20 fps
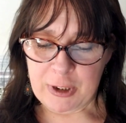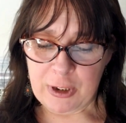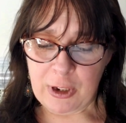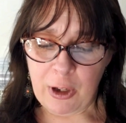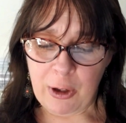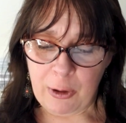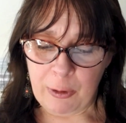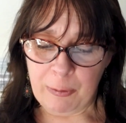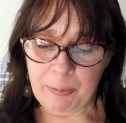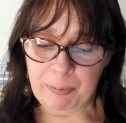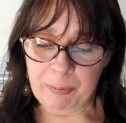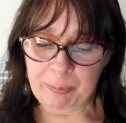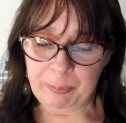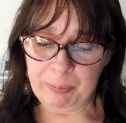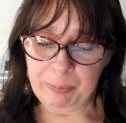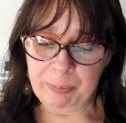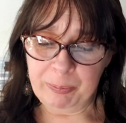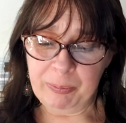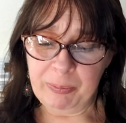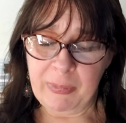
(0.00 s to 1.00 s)
So
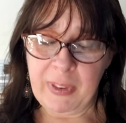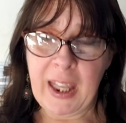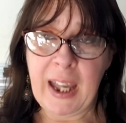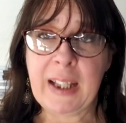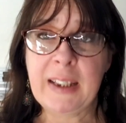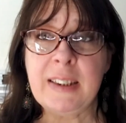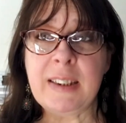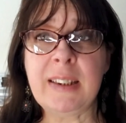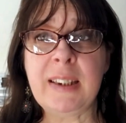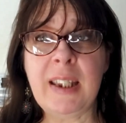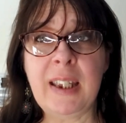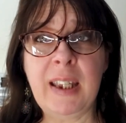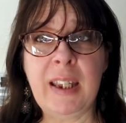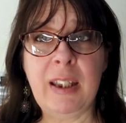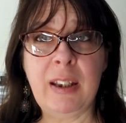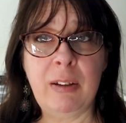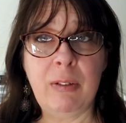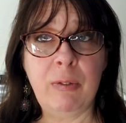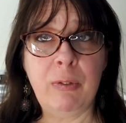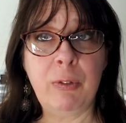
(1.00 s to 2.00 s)
that's
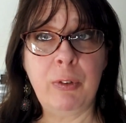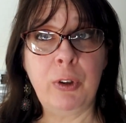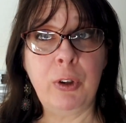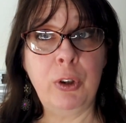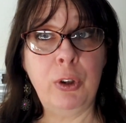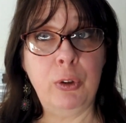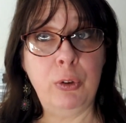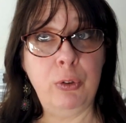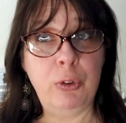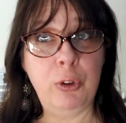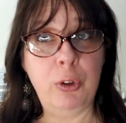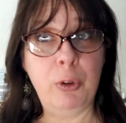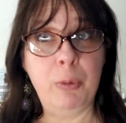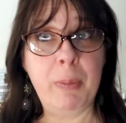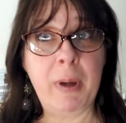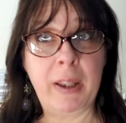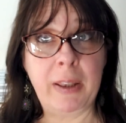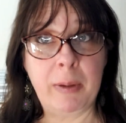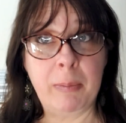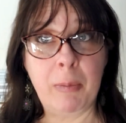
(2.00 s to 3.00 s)
it for
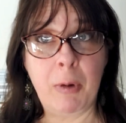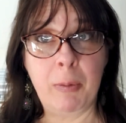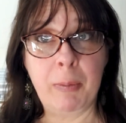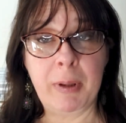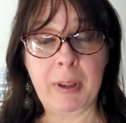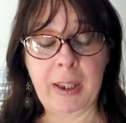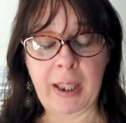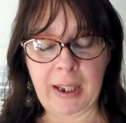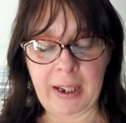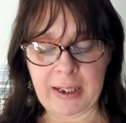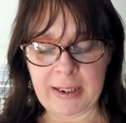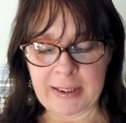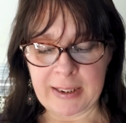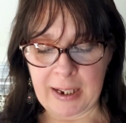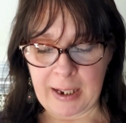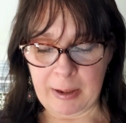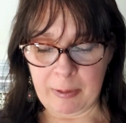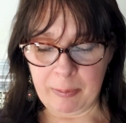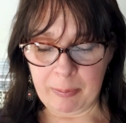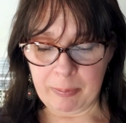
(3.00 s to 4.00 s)
YouTube at the moment, like I
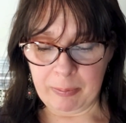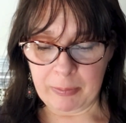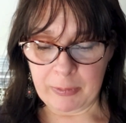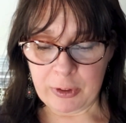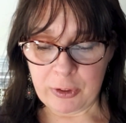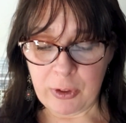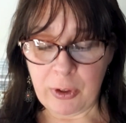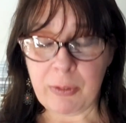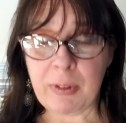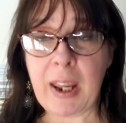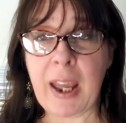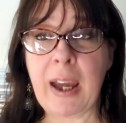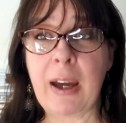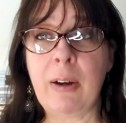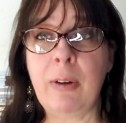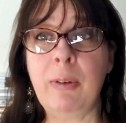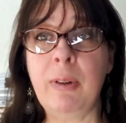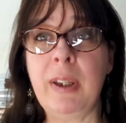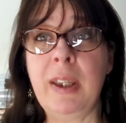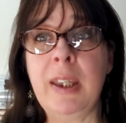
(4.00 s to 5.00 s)
said. So
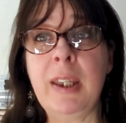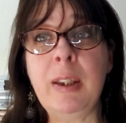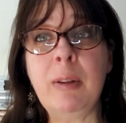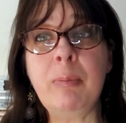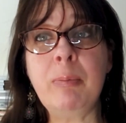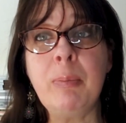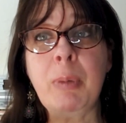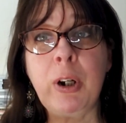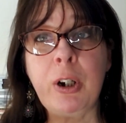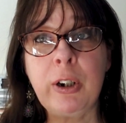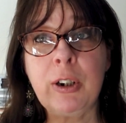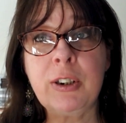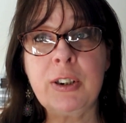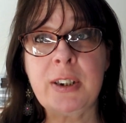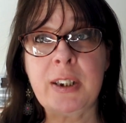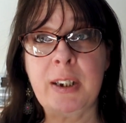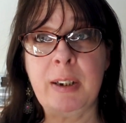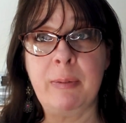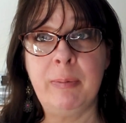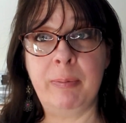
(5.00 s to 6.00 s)
now in
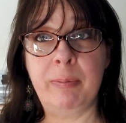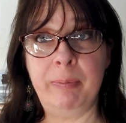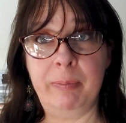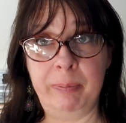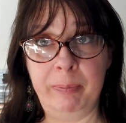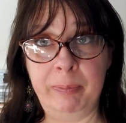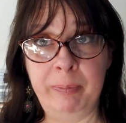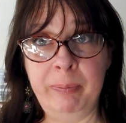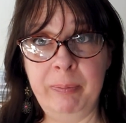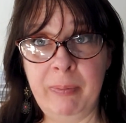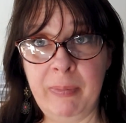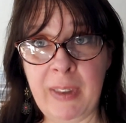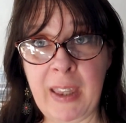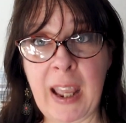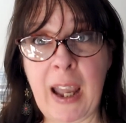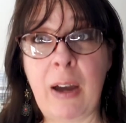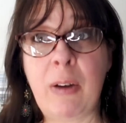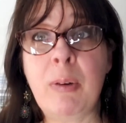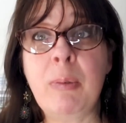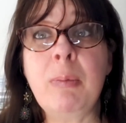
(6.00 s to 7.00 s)
person,
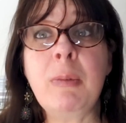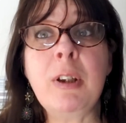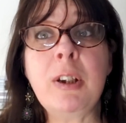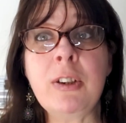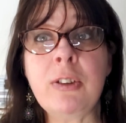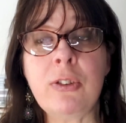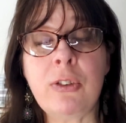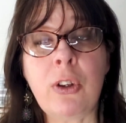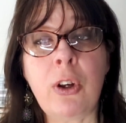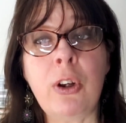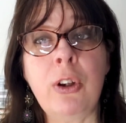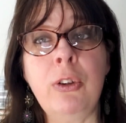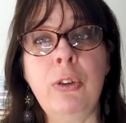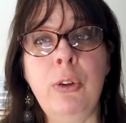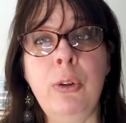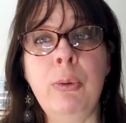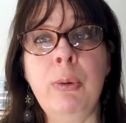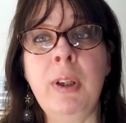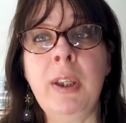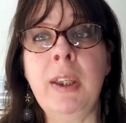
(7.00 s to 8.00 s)
now I'm going to
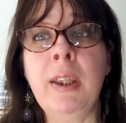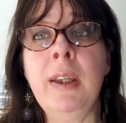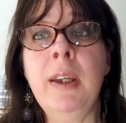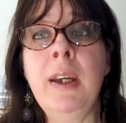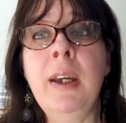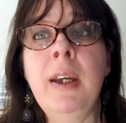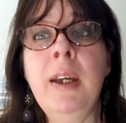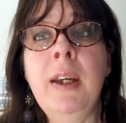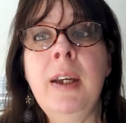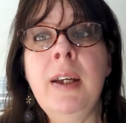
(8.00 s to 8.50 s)
start doing